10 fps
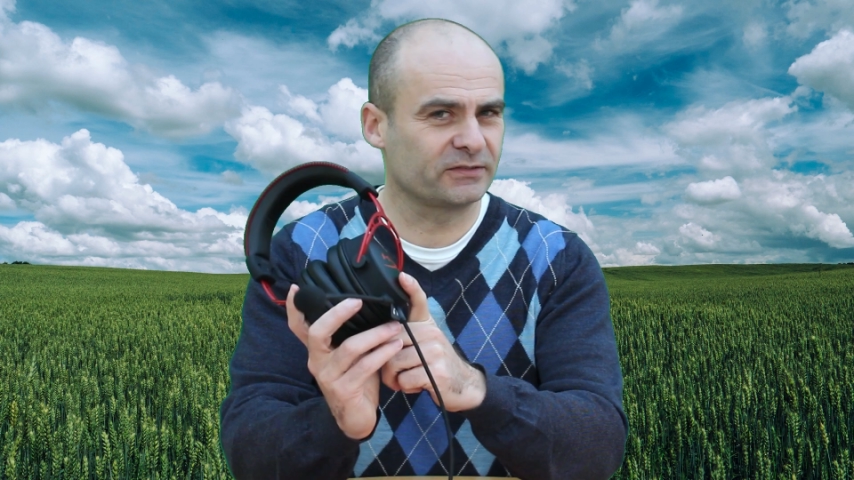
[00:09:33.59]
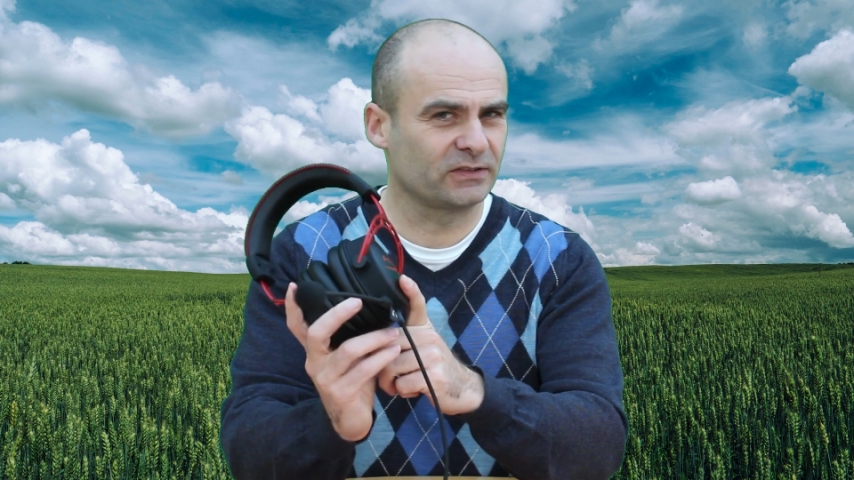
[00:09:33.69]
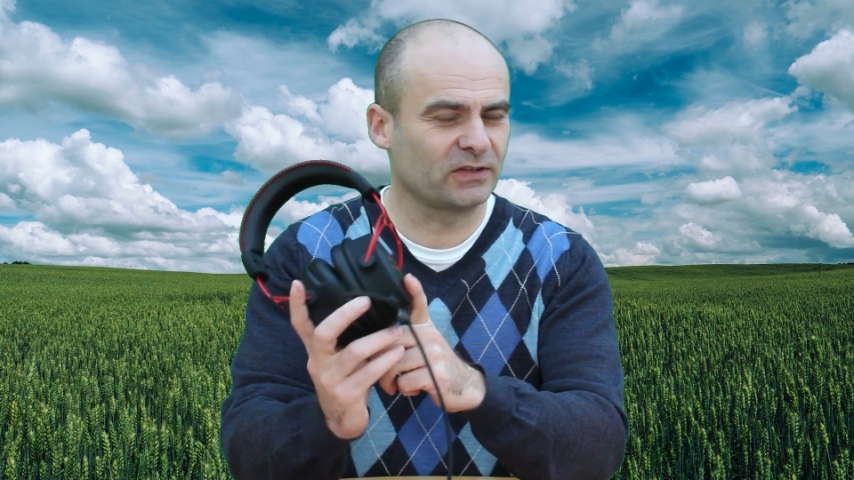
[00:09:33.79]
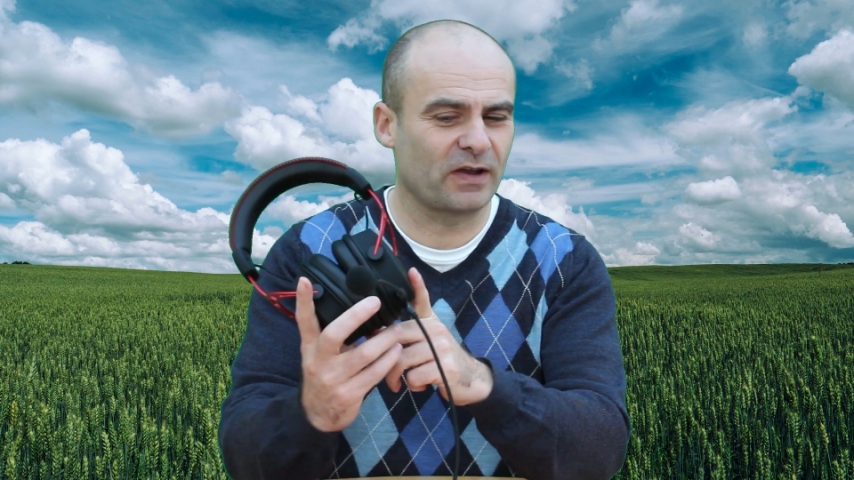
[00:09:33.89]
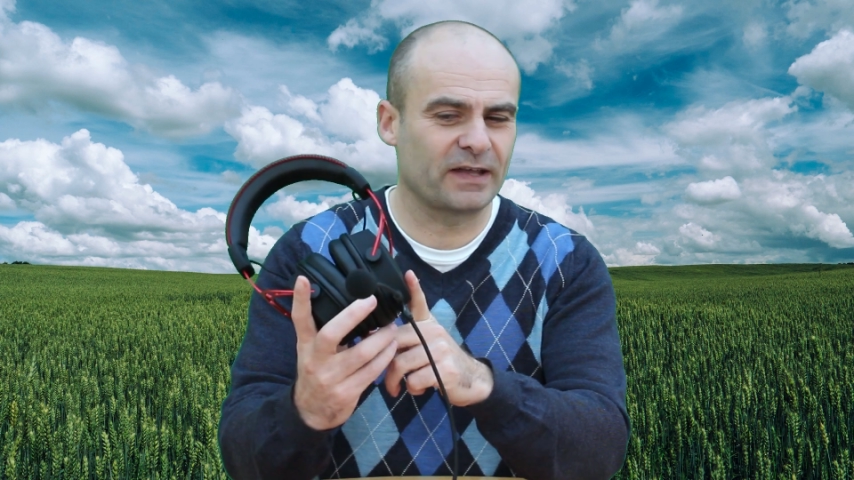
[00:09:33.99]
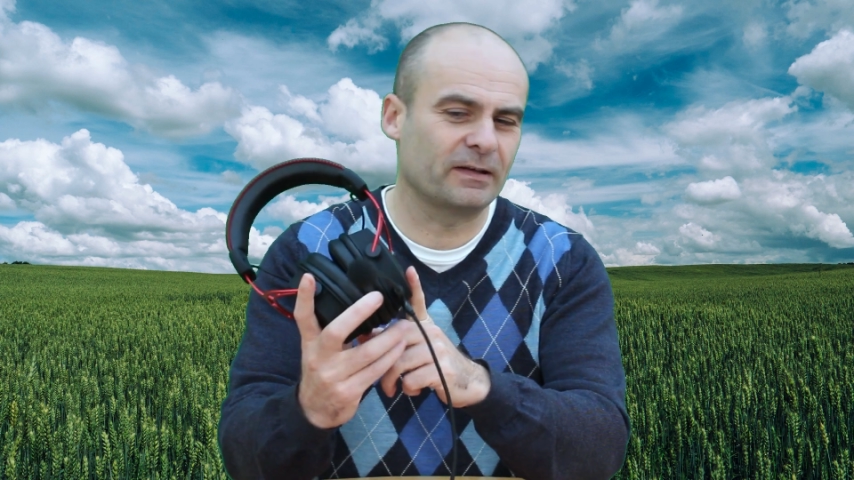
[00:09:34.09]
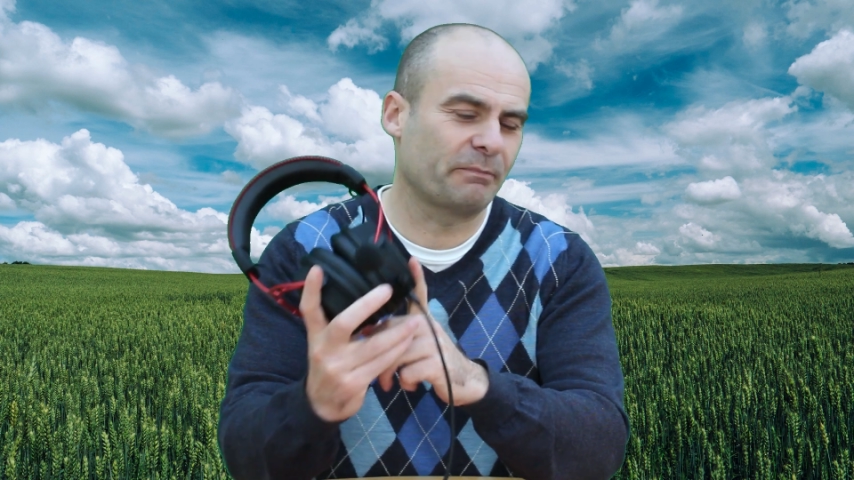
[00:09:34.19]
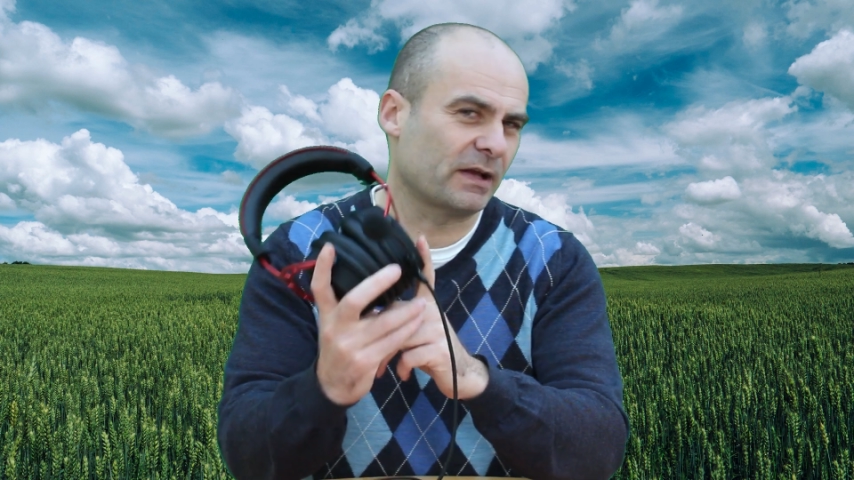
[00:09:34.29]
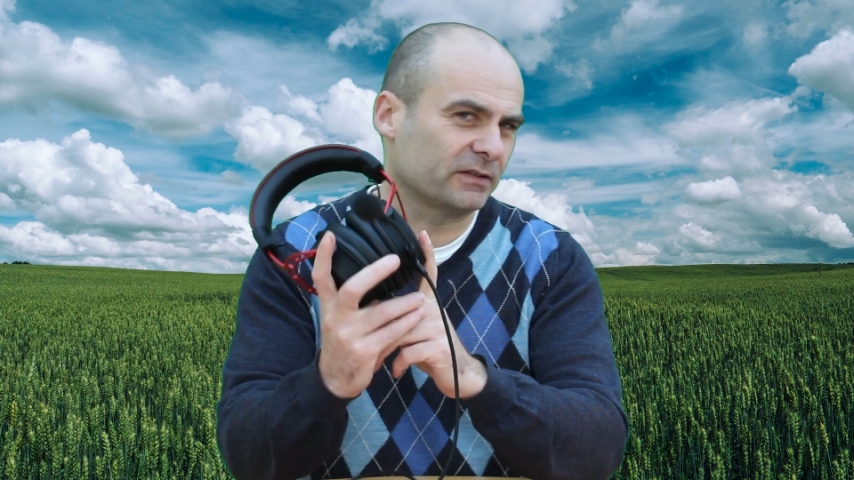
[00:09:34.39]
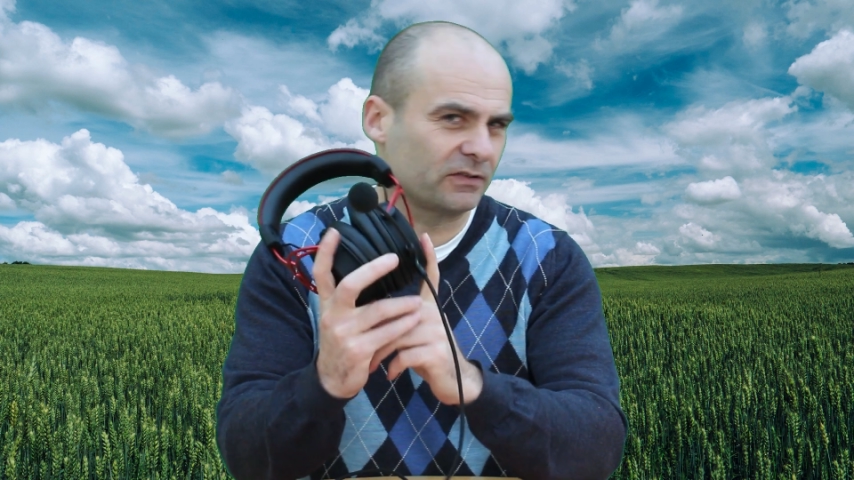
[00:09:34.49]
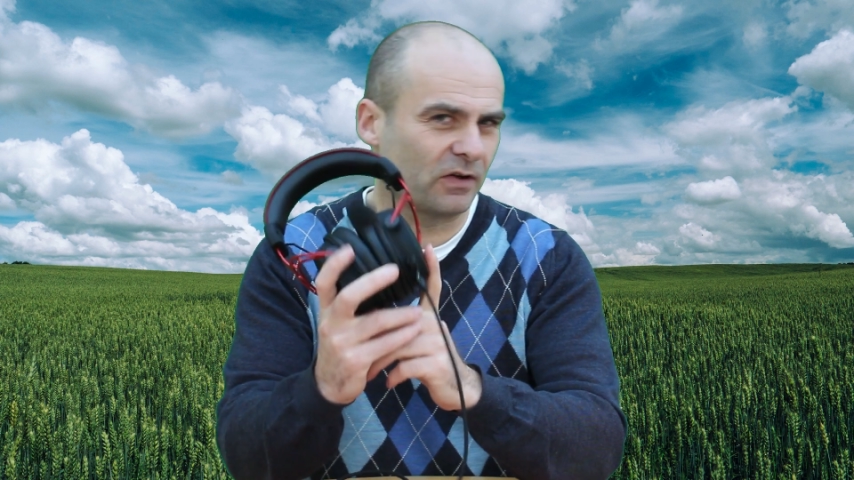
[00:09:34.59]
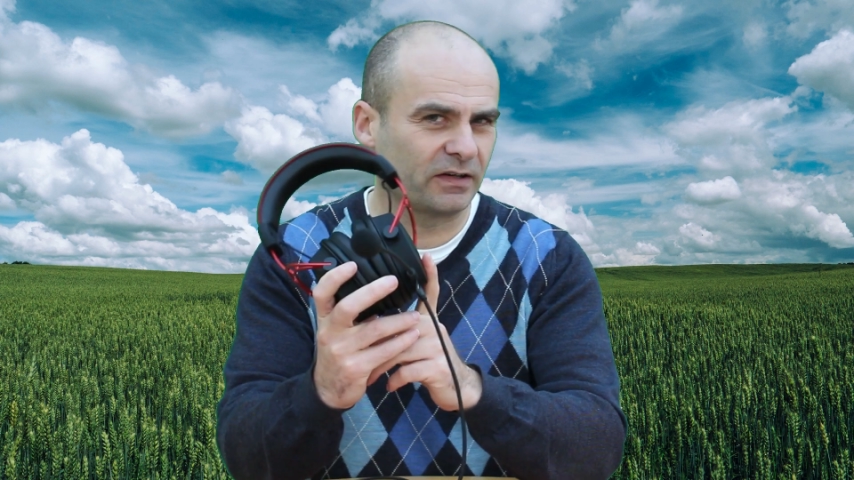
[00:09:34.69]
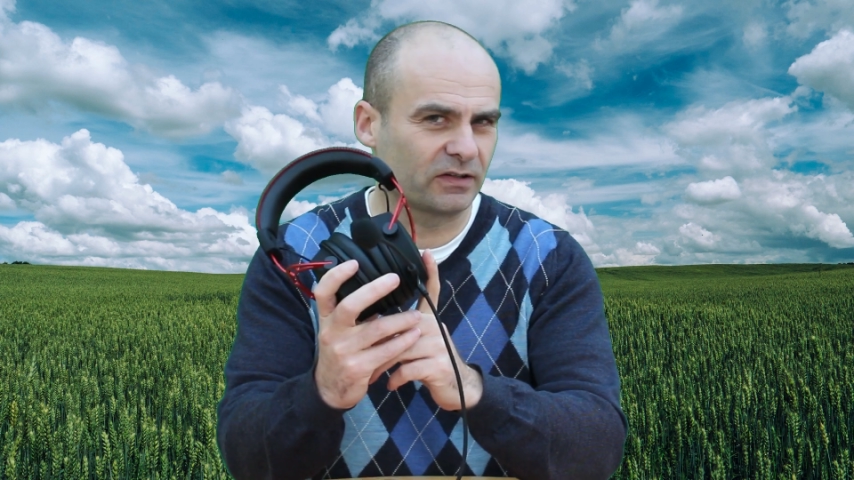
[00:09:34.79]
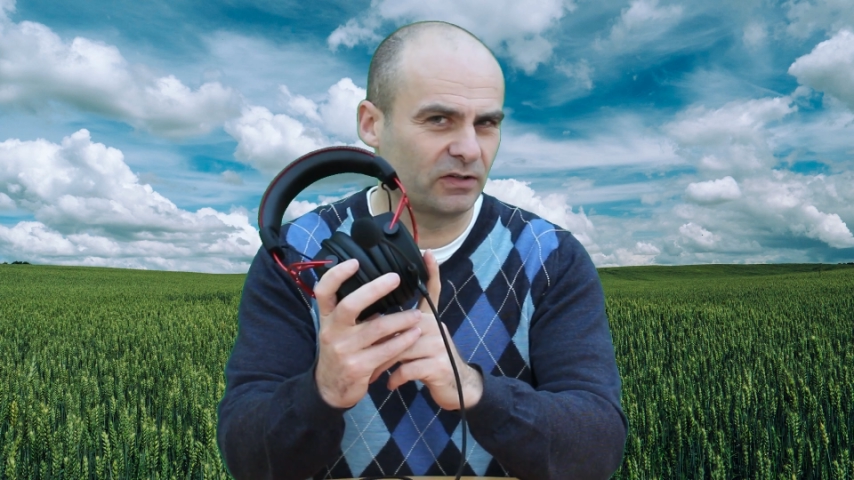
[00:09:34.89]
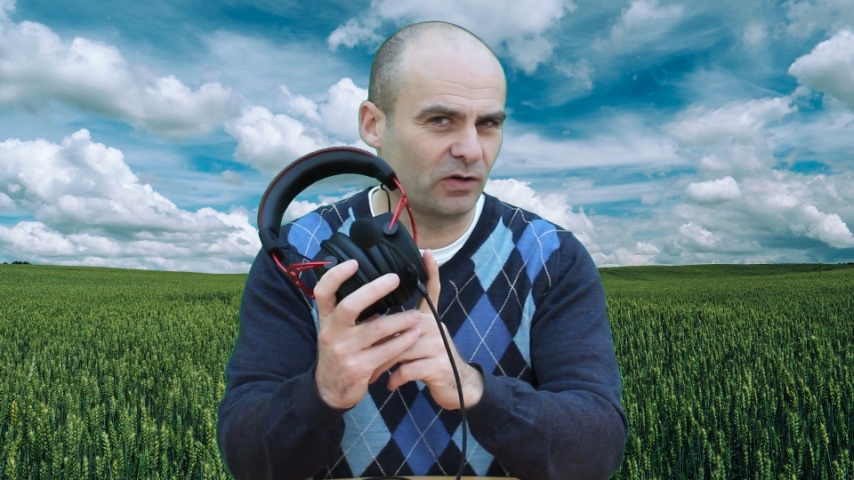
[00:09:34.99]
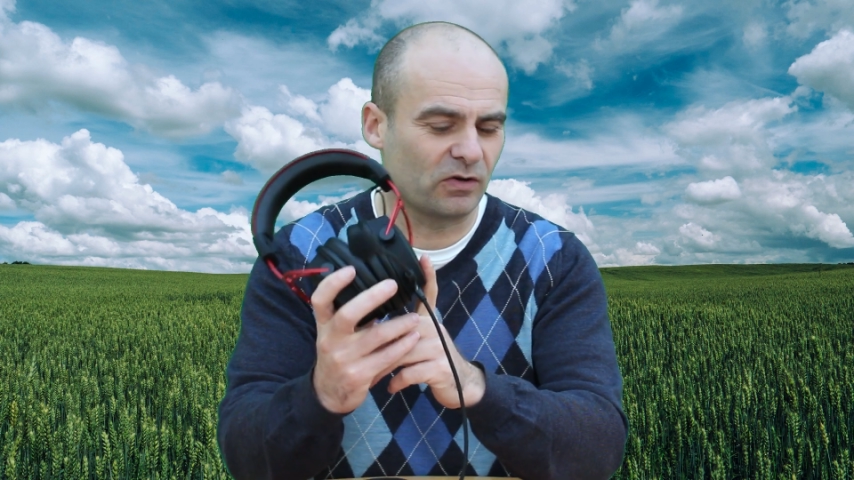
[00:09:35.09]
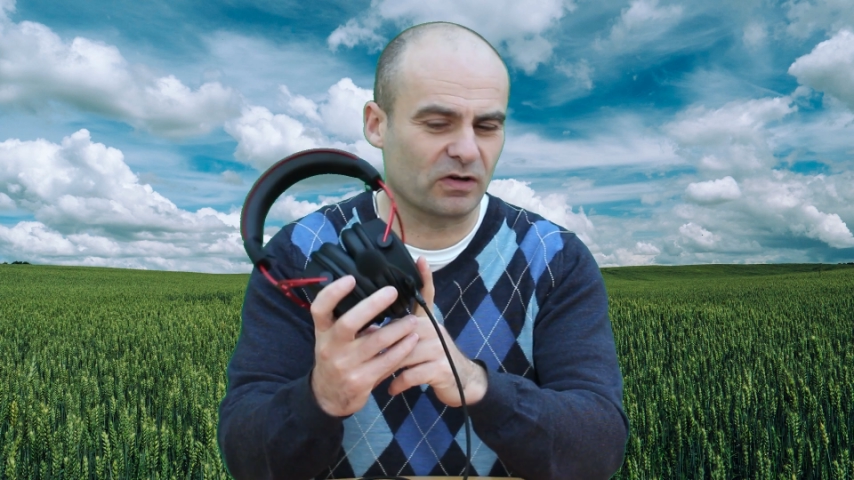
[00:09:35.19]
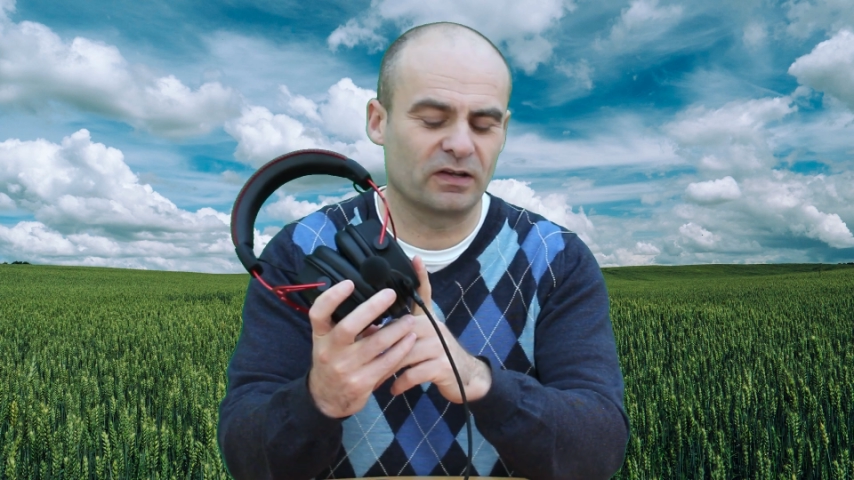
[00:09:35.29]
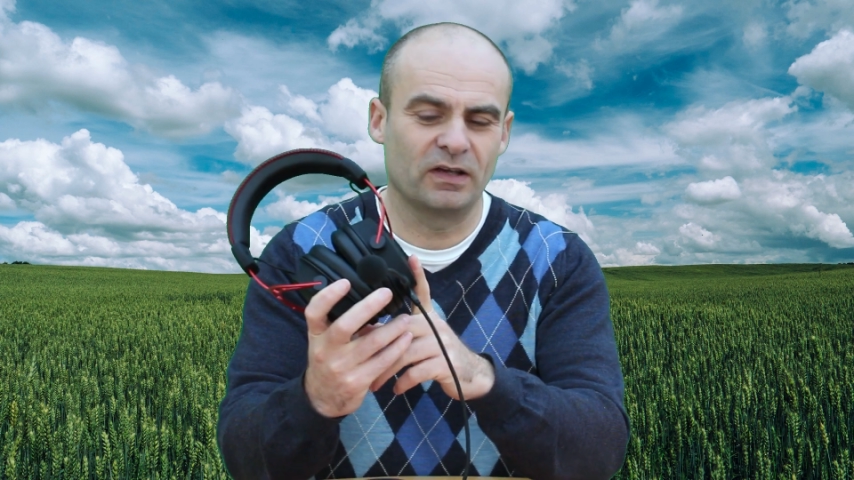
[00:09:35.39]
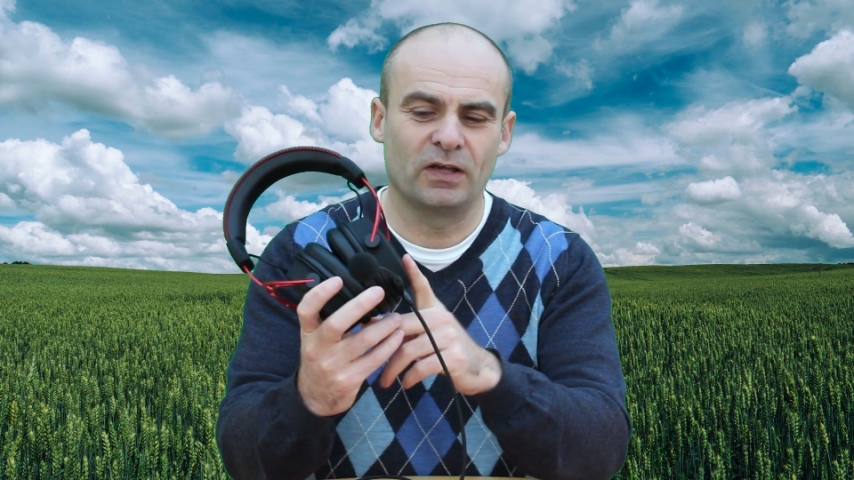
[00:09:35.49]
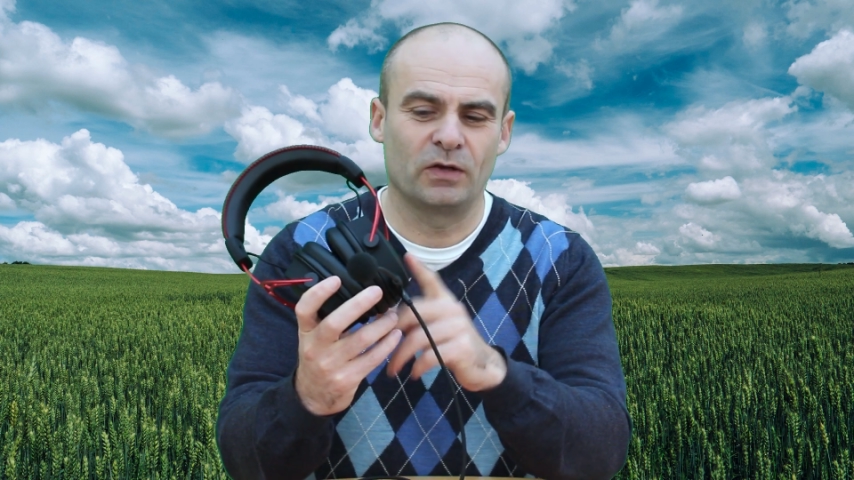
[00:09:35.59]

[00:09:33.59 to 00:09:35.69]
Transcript: online at about 9 o'clock.